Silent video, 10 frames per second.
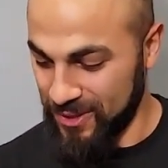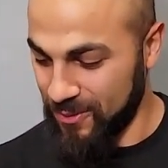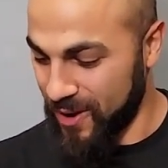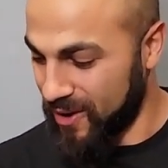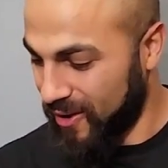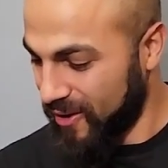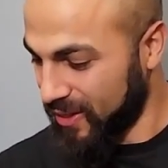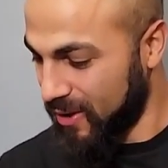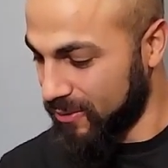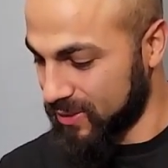went all
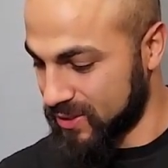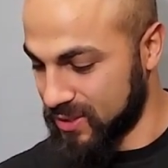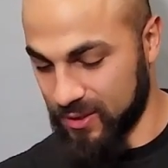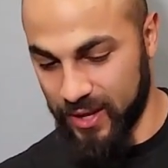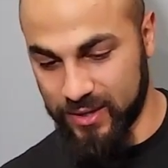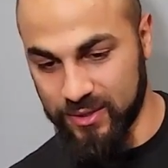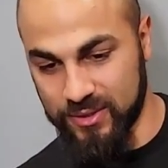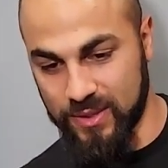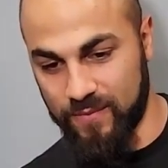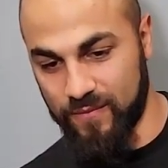out with this collectors.
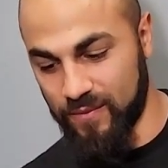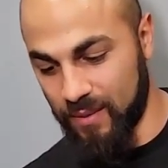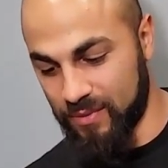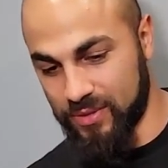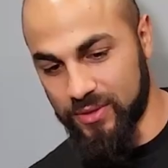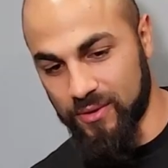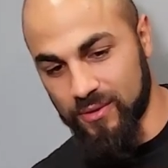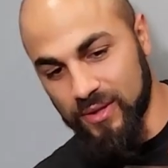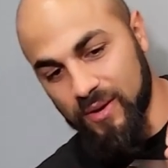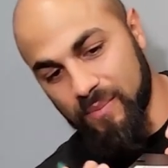I'm
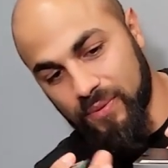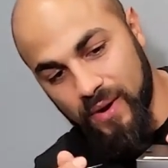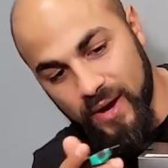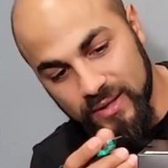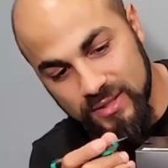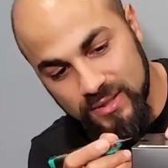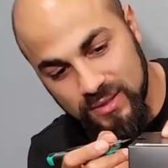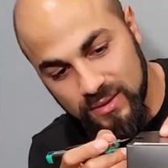thoroughly impressed.